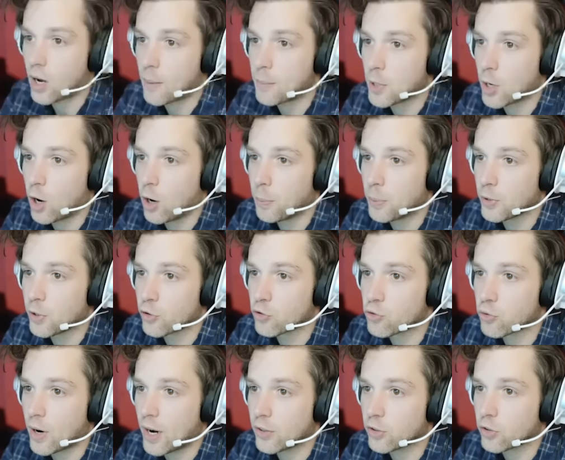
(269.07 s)
I'm gonna open the
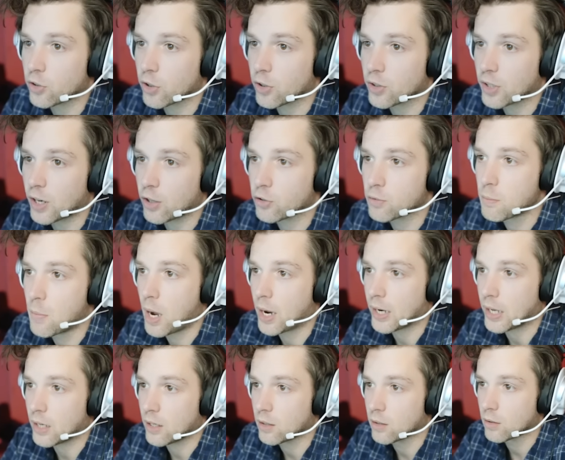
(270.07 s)
dresser. There's
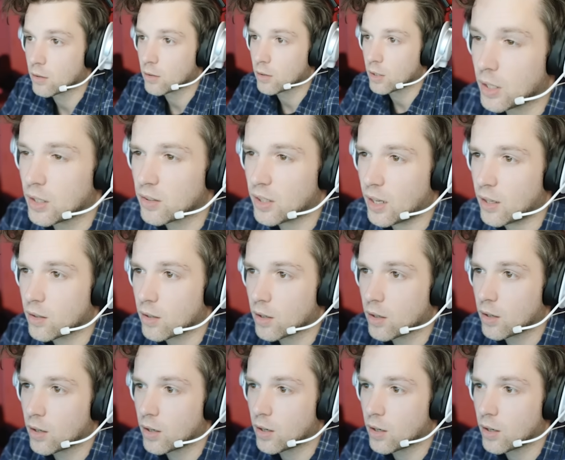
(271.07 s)
money. Is that...